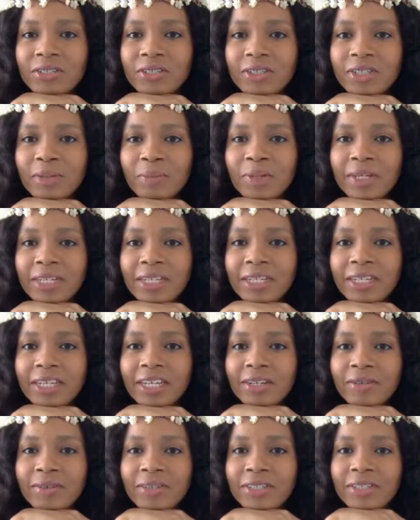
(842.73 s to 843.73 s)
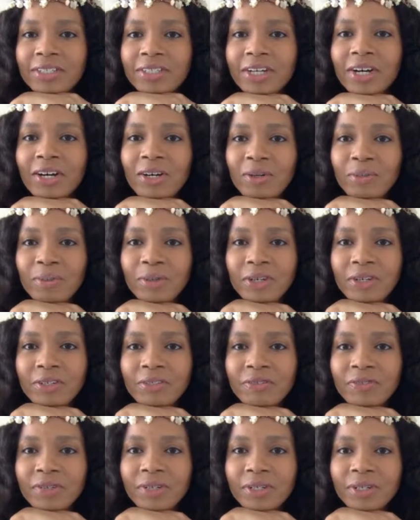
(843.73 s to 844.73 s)
the Armenian language. Oh,
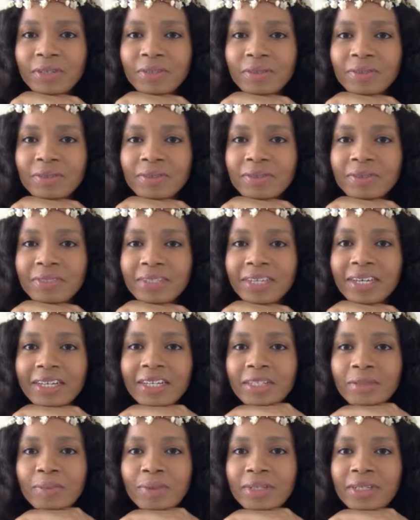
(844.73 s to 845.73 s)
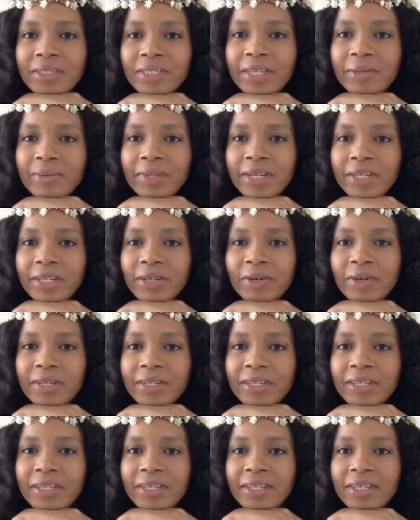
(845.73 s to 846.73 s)
beautiful. Yes, please keep that
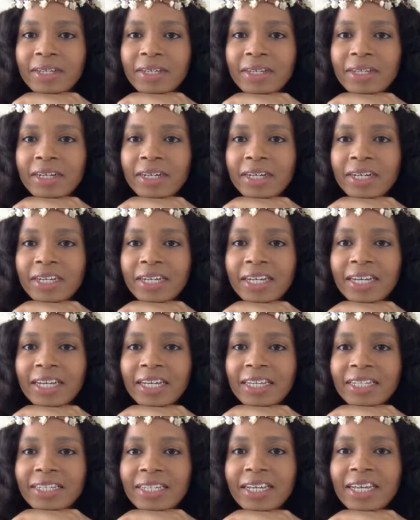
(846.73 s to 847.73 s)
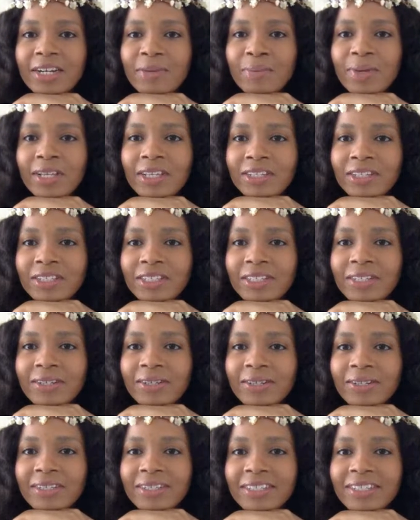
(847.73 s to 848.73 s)
going. Getting into etymology
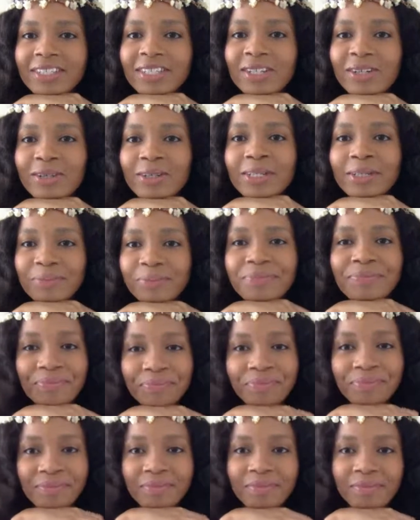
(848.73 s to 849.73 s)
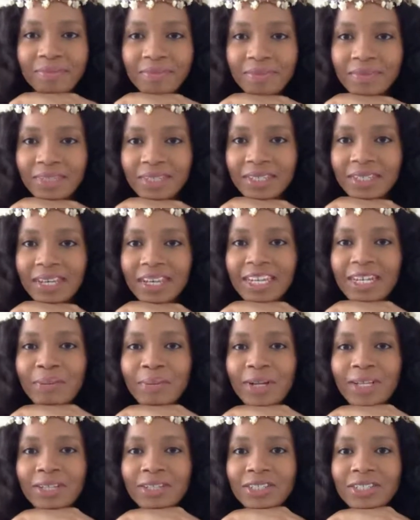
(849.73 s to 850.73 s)
slowly.
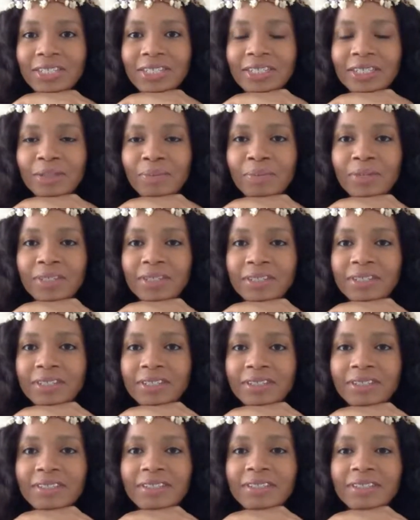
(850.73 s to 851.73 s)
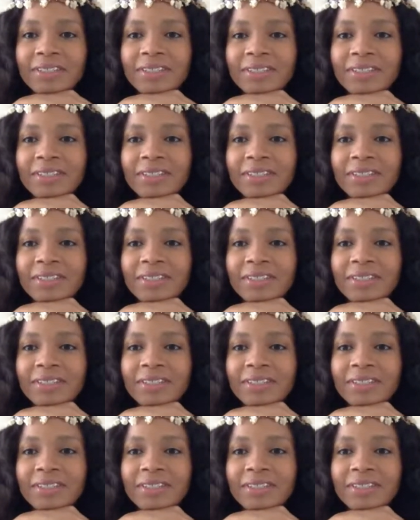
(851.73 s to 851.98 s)
Etymology is the business.